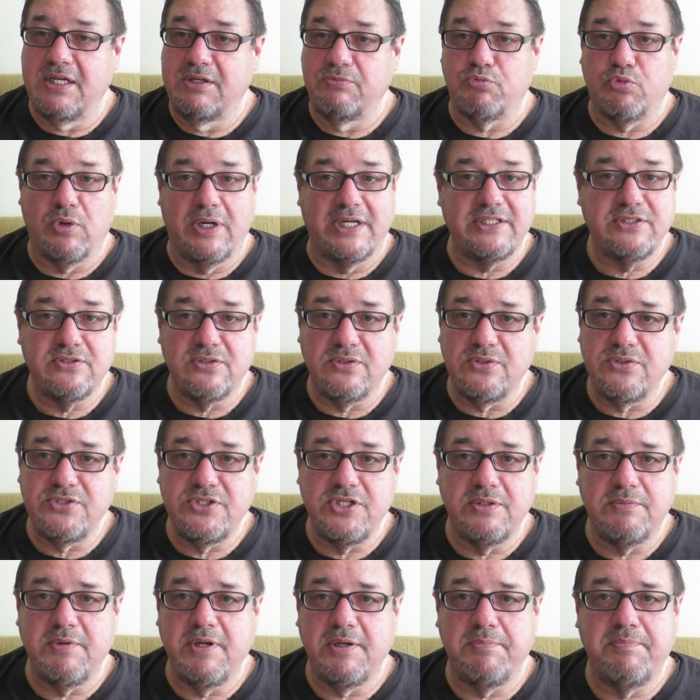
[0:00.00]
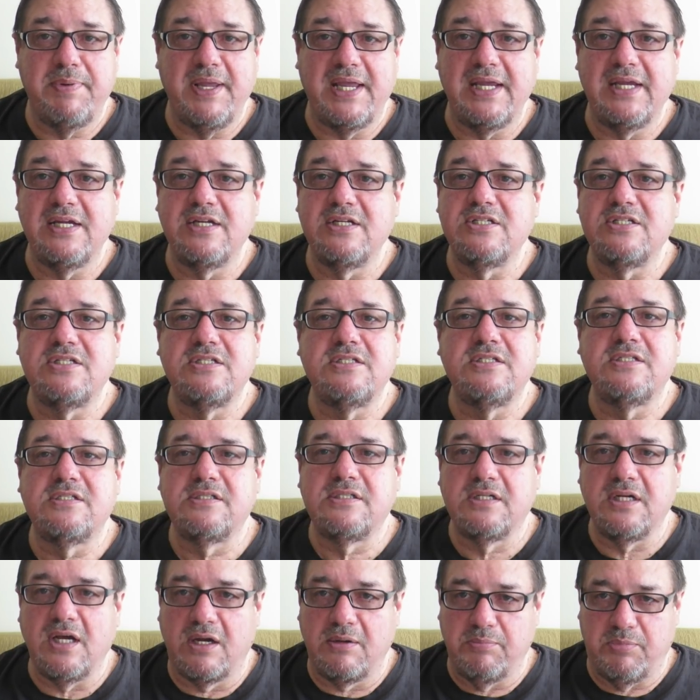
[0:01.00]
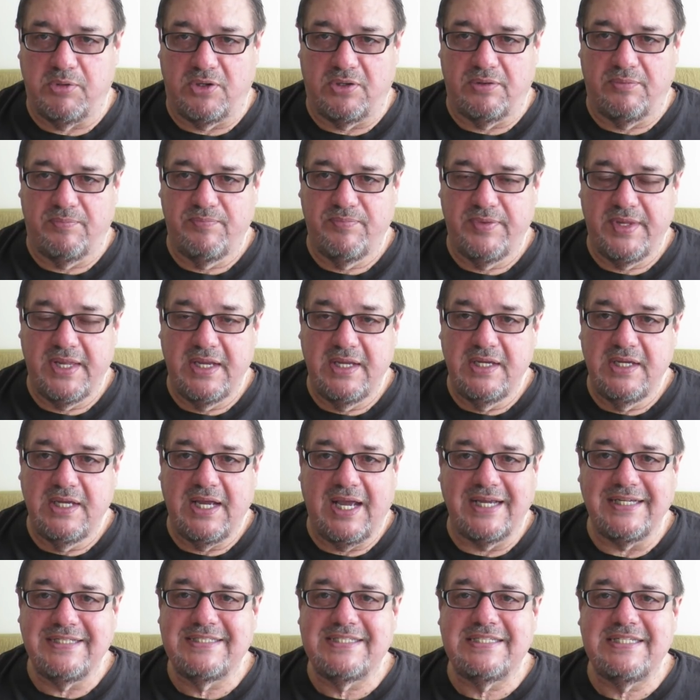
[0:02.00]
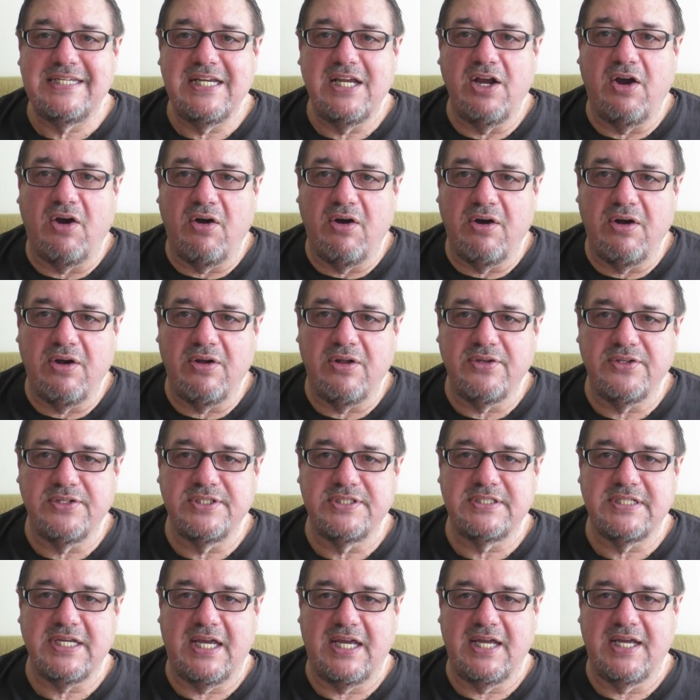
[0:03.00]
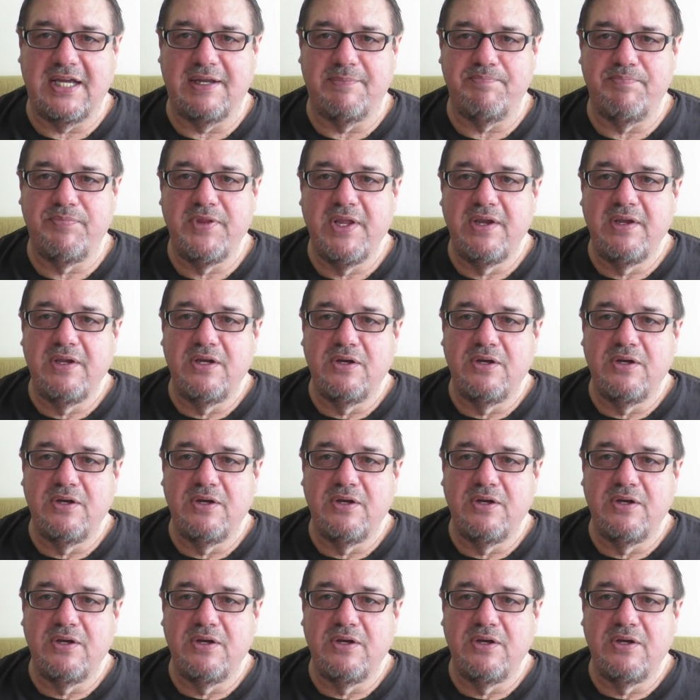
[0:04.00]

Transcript: In rentals, you'd be paying double. I see all the time.